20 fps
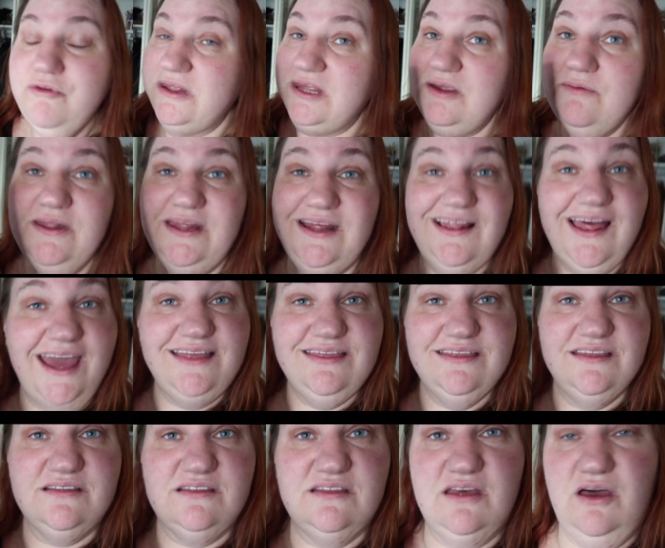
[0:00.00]
really, really like
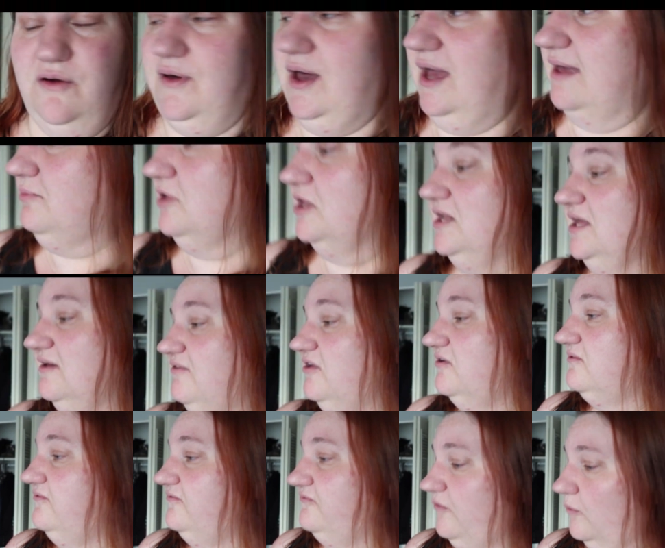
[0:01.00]
this though. I'm gonna give
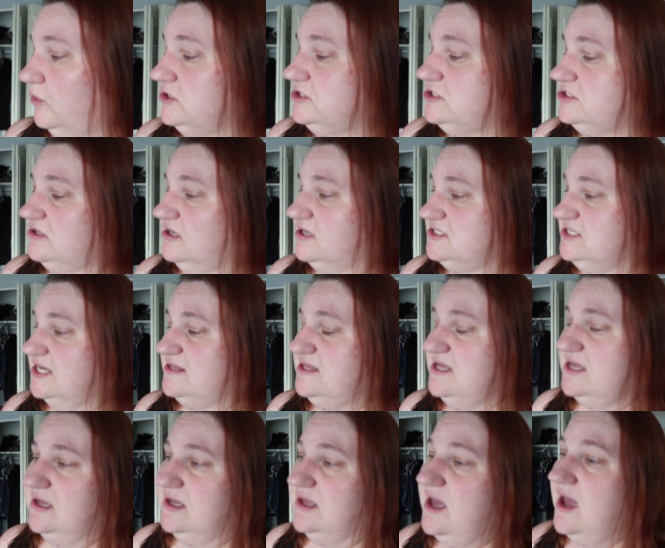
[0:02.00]
it four stars, I
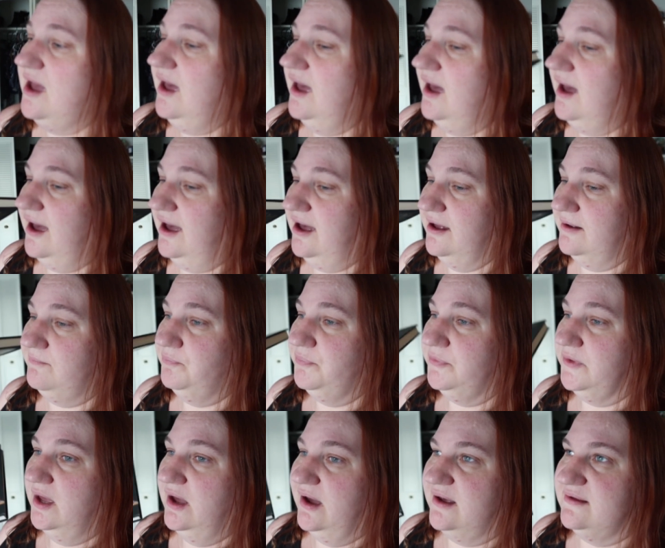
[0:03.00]
think, because
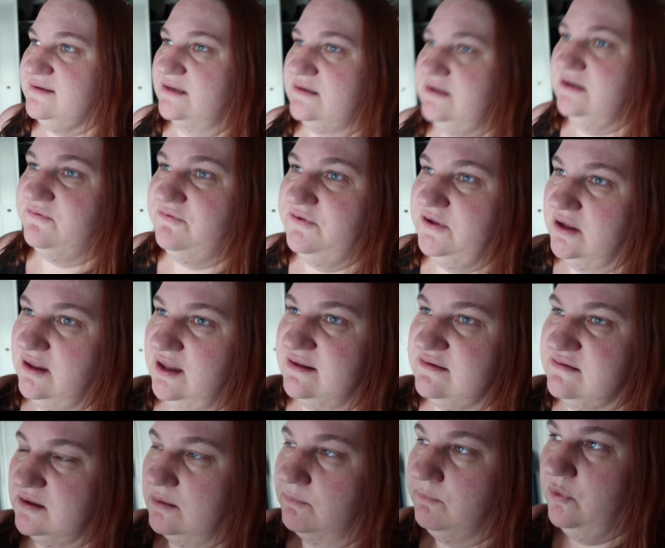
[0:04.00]
um, I did feel
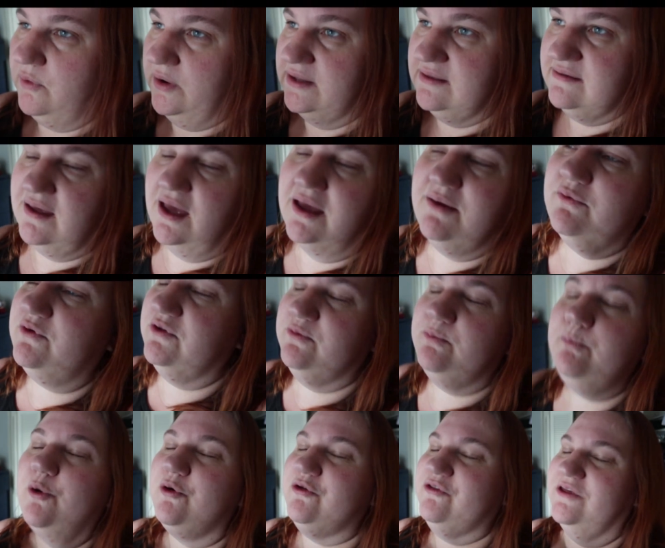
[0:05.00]
at some points, I
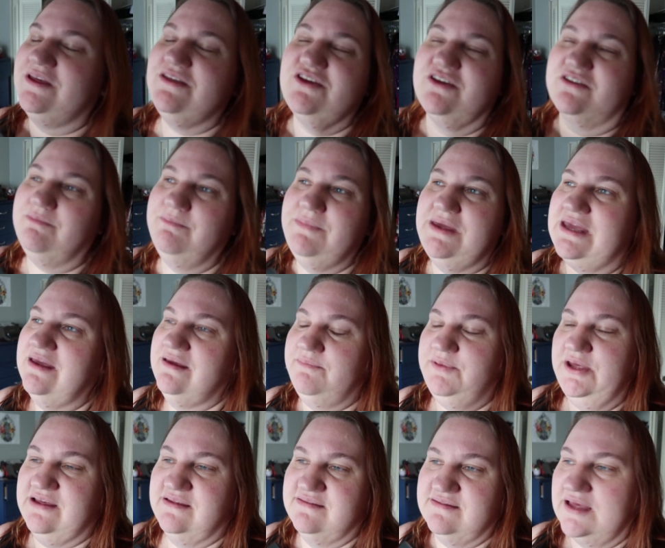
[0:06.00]
was mostly just me
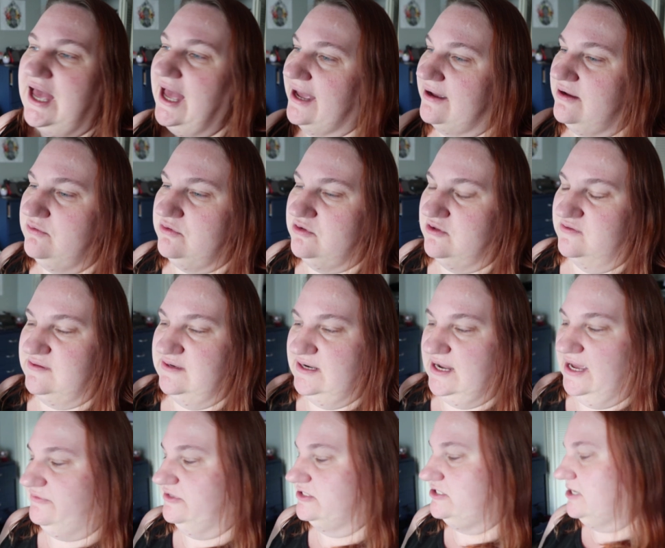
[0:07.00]
because I just
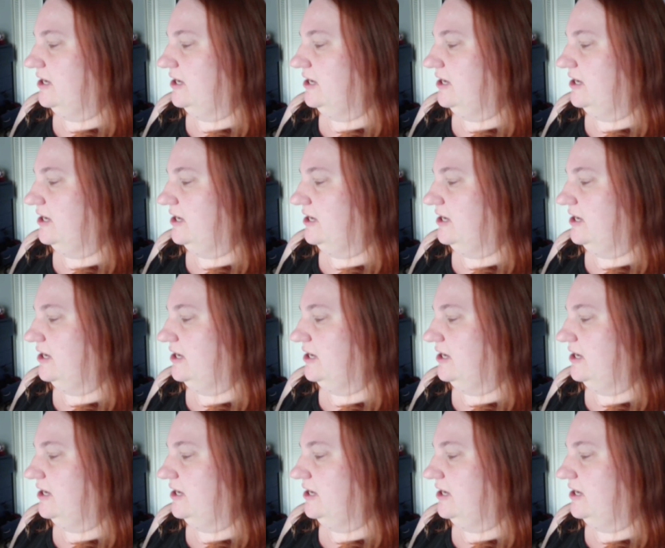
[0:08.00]
didn't have the